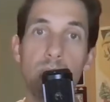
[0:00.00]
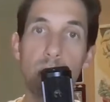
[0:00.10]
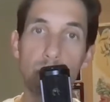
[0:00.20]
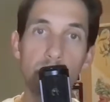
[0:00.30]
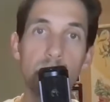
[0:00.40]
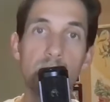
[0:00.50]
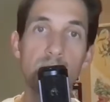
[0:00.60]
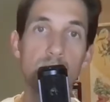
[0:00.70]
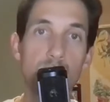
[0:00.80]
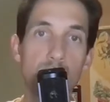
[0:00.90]
It really
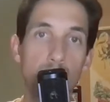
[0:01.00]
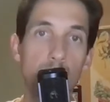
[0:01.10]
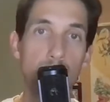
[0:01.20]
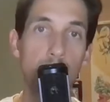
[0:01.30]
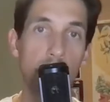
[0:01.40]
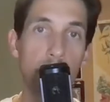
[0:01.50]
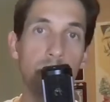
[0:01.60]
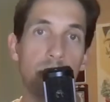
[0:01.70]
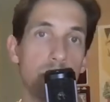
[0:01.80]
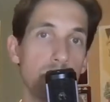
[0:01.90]
does distort a
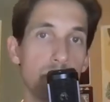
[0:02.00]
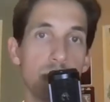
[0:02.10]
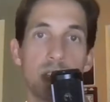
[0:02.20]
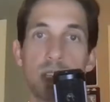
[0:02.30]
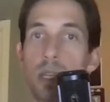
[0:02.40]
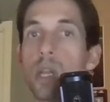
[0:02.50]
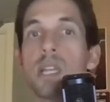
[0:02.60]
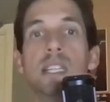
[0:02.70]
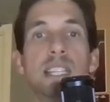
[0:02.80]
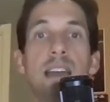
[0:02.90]
marketplace when you're just
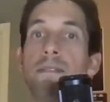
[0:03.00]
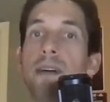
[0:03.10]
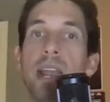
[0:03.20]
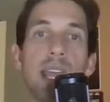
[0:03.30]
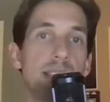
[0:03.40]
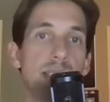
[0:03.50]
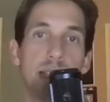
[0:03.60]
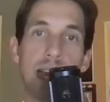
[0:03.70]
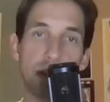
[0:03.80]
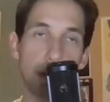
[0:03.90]
debt financed
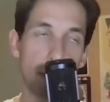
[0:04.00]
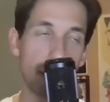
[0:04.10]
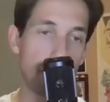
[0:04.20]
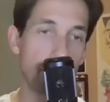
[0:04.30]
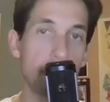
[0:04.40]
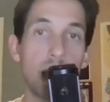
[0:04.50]
to that degree.